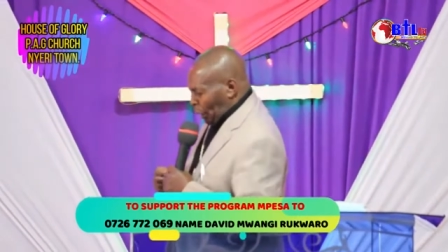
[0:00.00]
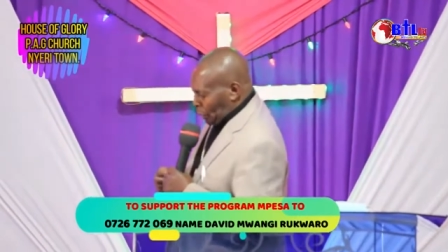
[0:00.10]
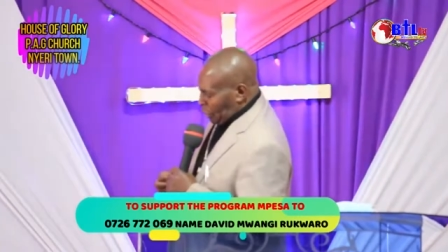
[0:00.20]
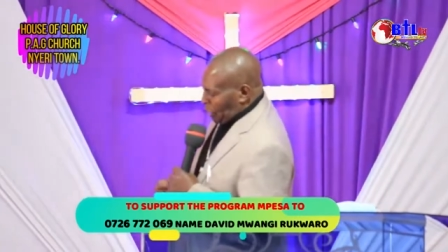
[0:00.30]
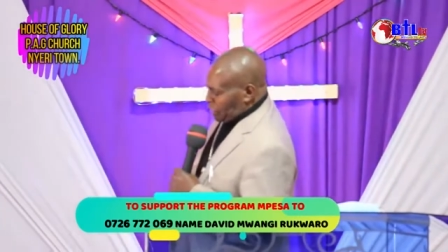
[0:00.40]

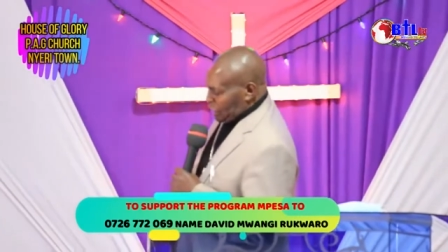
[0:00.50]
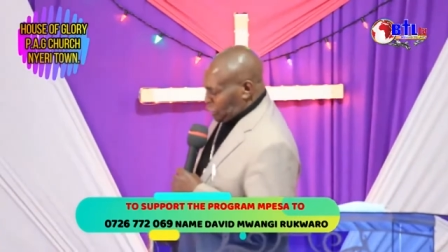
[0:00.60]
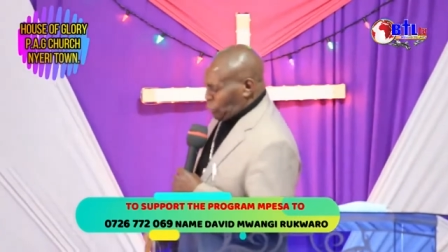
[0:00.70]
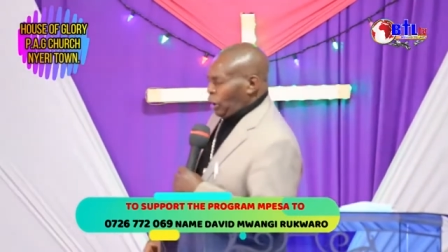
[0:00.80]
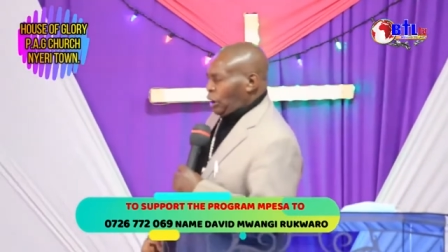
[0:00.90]
And God
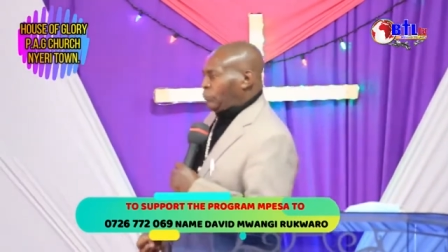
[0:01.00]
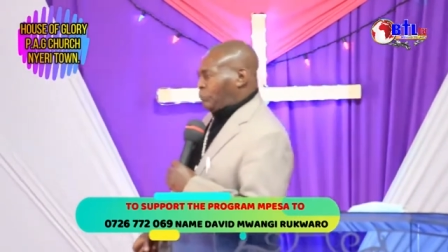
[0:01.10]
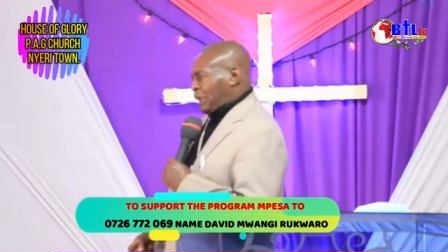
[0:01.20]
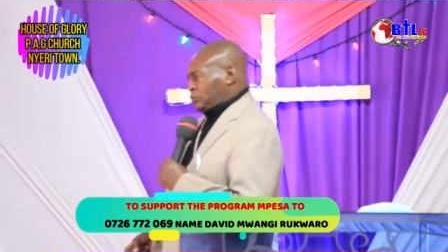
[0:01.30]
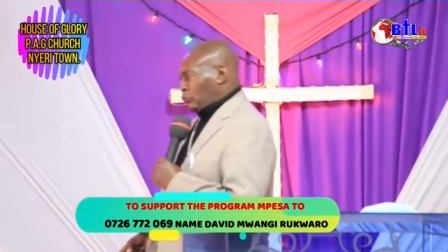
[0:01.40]
need to
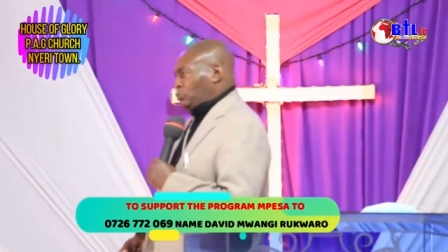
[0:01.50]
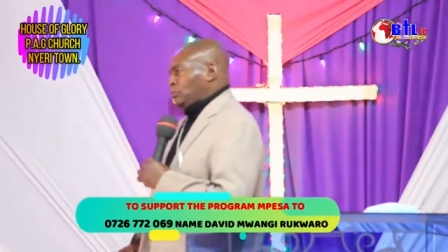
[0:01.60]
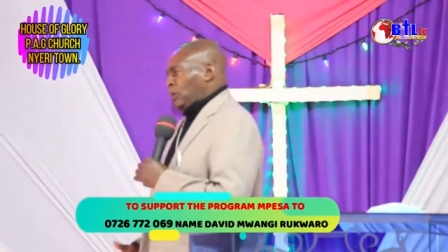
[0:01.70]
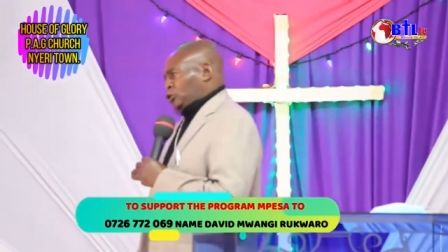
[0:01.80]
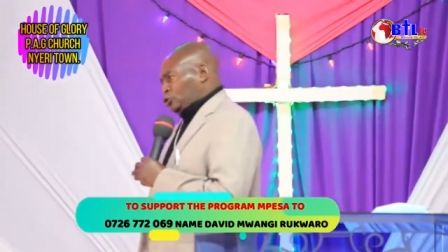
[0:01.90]
help us to
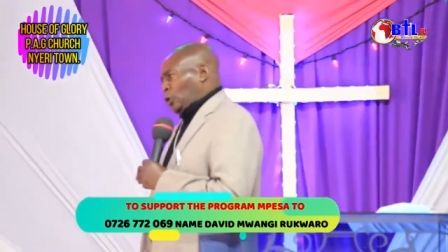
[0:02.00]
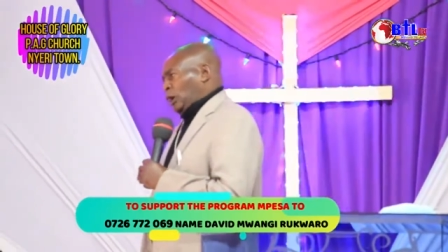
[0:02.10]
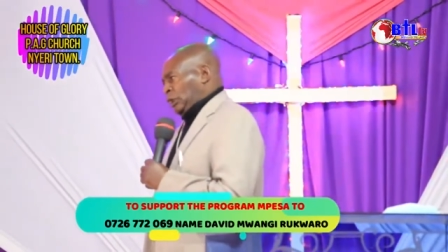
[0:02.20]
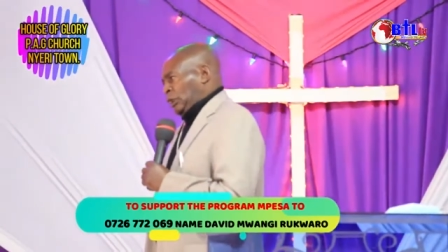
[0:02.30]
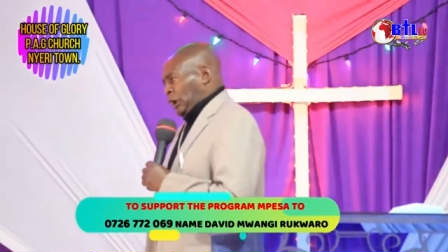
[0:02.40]
be
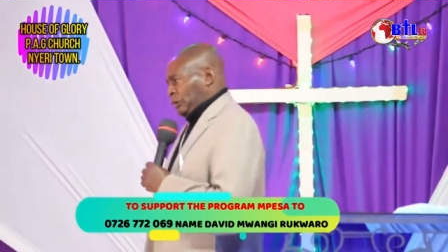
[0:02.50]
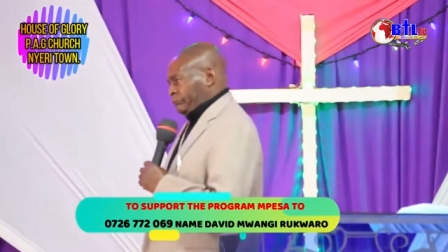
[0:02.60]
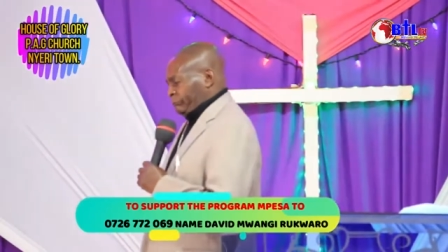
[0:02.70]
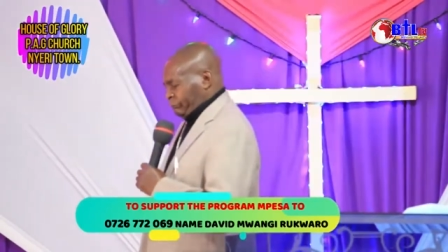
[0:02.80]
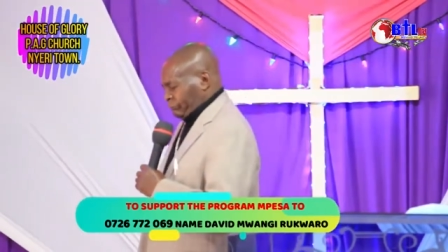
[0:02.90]
mature
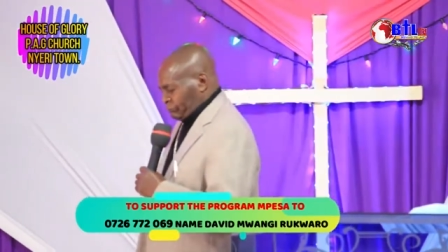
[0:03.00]
enough